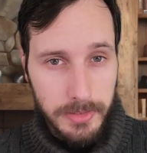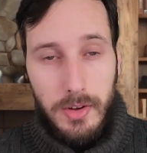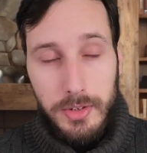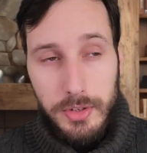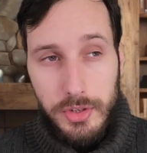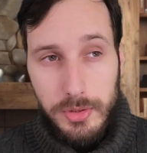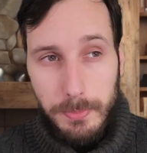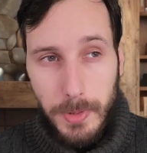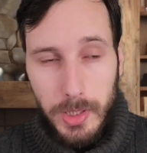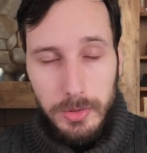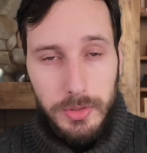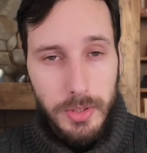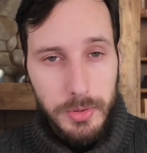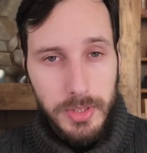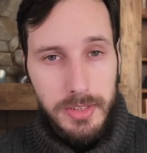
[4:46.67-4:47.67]
Now, in small
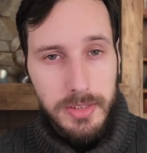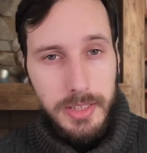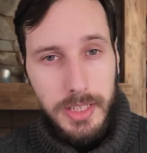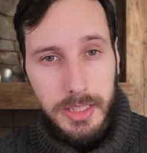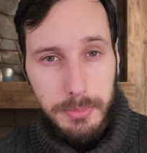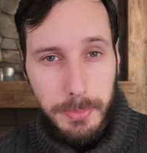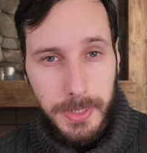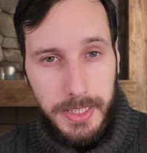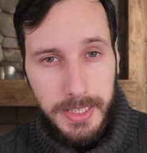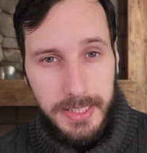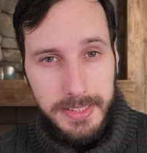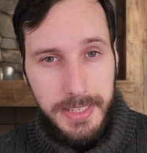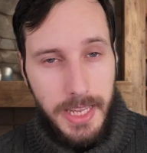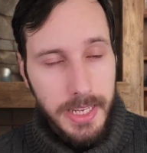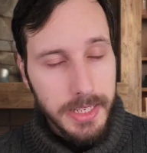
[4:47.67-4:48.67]
doses in our body,
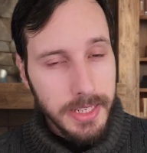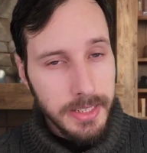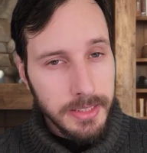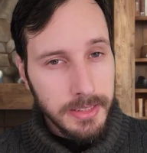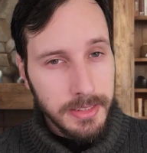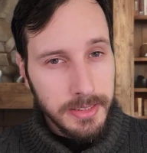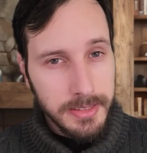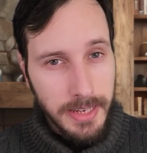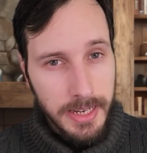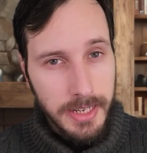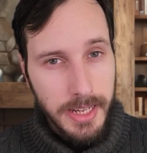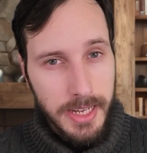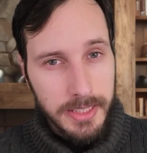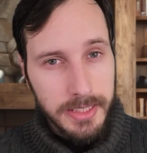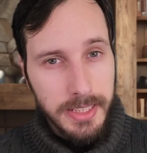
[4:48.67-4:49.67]

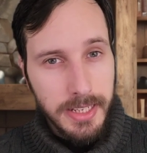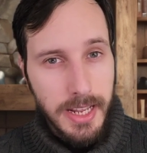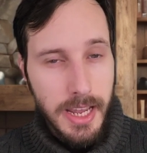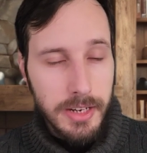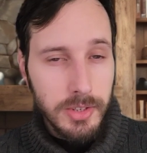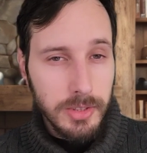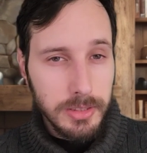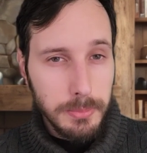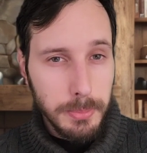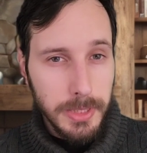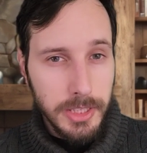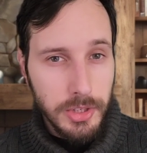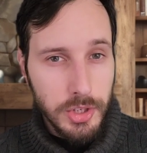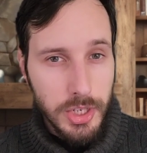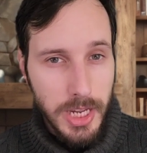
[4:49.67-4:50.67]
cyanide can actually
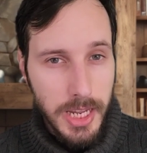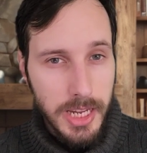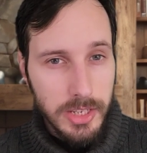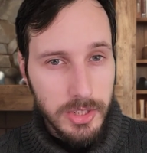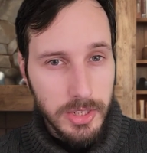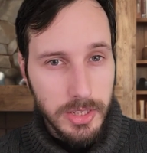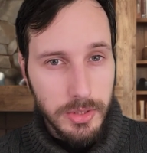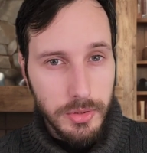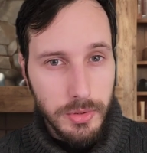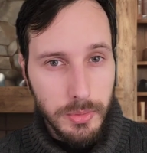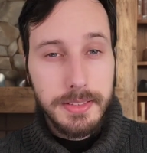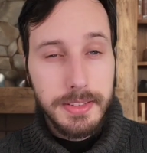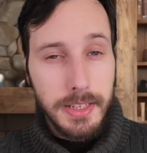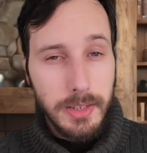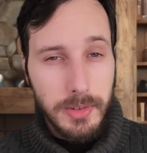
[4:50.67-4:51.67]
be changed
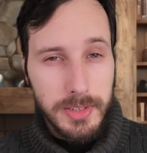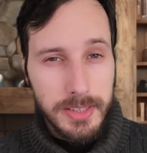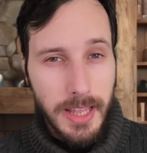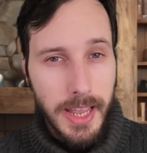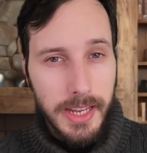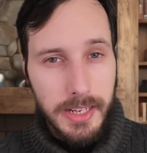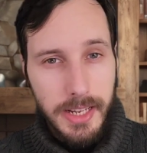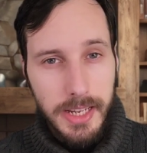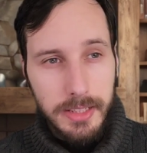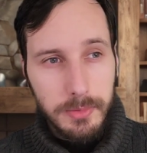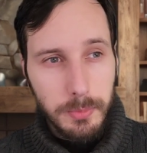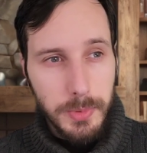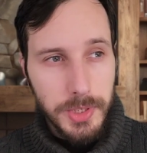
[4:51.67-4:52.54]
into thiocyanate,